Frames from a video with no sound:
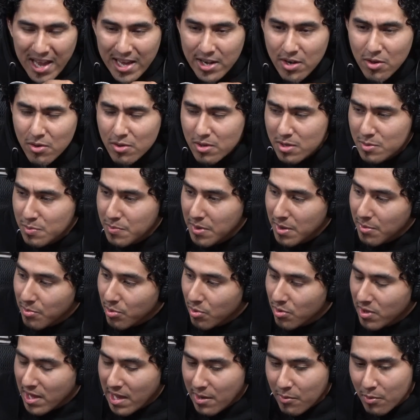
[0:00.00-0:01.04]
I know there's
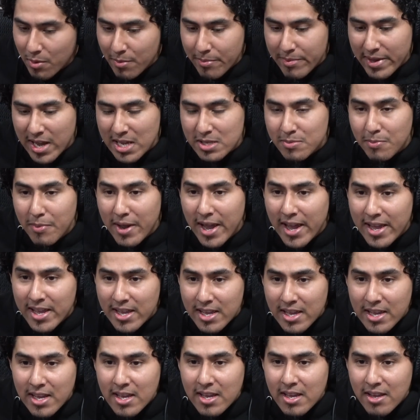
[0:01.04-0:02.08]
people that would pass
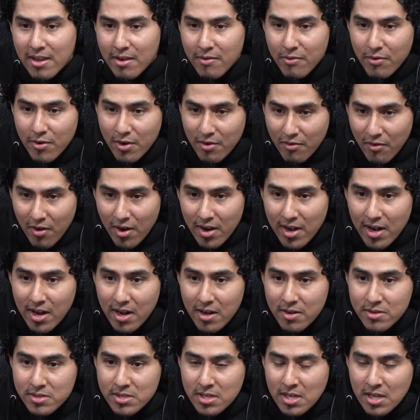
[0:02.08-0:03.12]
by in front of our
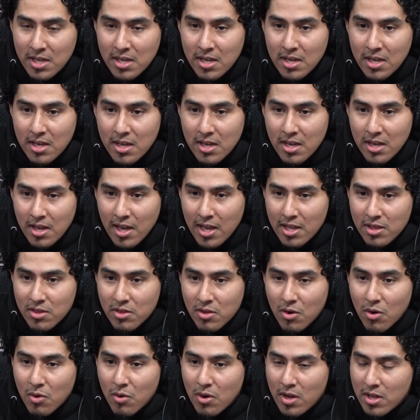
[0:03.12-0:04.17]
house
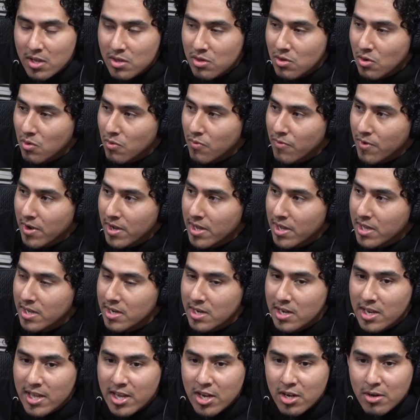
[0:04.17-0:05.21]
and throw
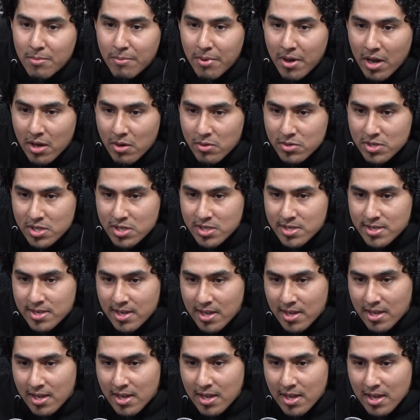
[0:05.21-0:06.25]
fucking liquor bottles and
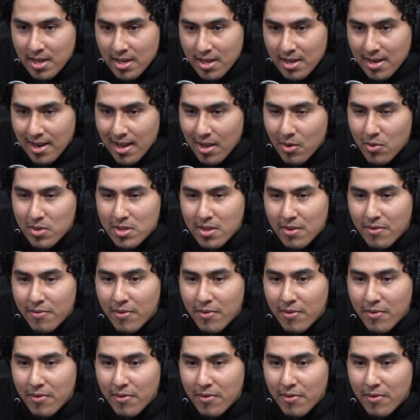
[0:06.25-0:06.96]
shit. Like, what